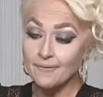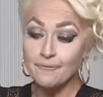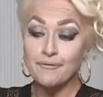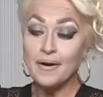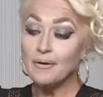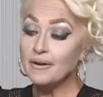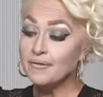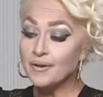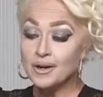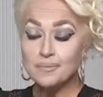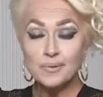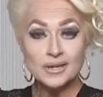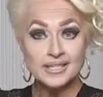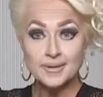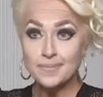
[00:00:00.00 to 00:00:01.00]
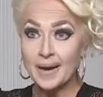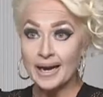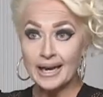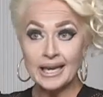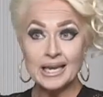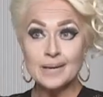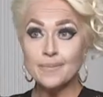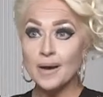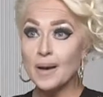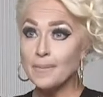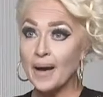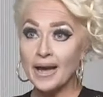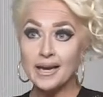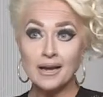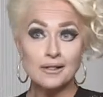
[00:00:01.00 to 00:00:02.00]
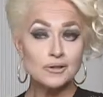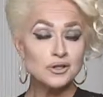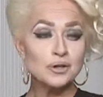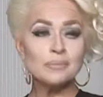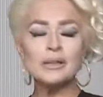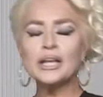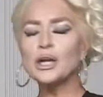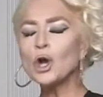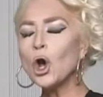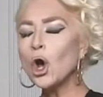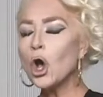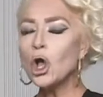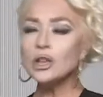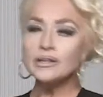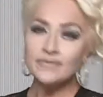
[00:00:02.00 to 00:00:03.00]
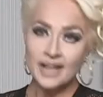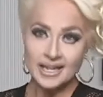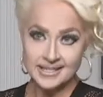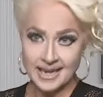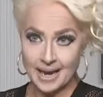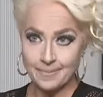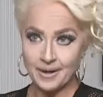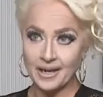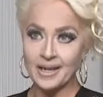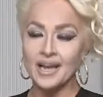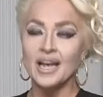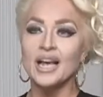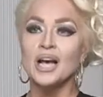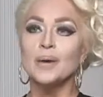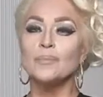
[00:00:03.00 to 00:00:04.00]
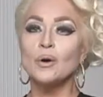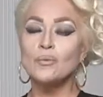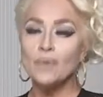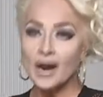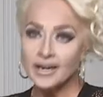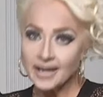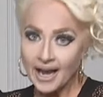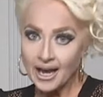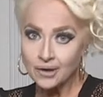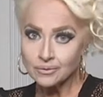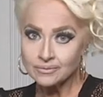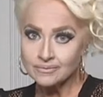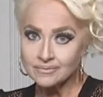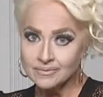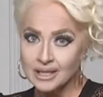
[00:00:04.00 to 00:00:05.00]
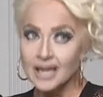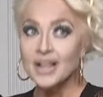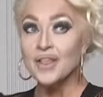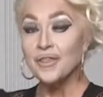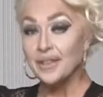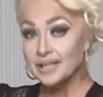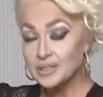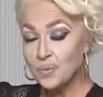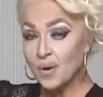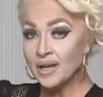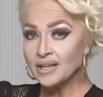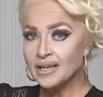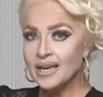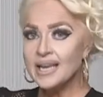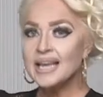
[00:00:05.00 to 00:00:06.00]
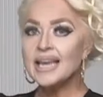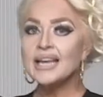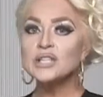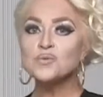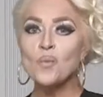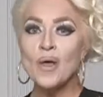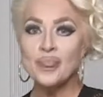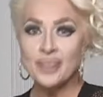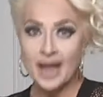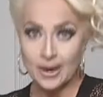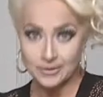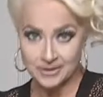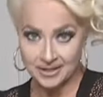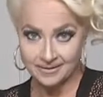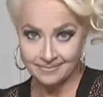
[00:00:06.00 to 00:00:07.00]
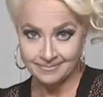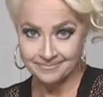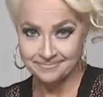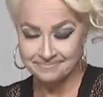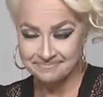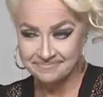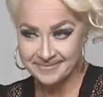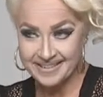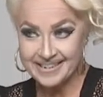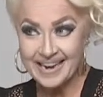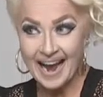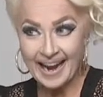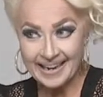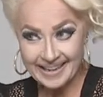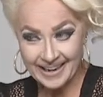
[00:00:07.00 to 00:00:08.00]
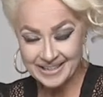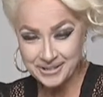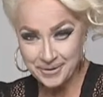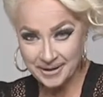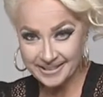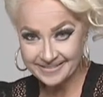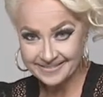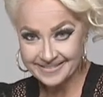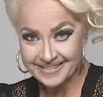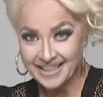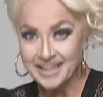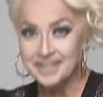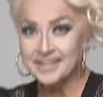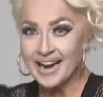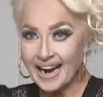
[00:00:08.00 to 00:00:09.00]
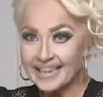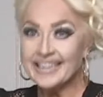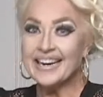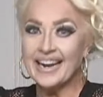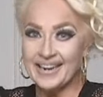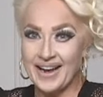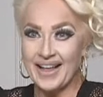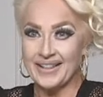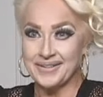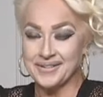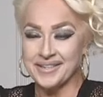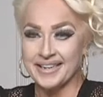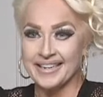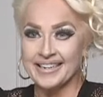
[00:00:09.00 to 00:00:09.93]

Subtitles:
very, very impressive Paraíba, bicolor tourmaline. All of that's happening. But right now, this one is $1,999.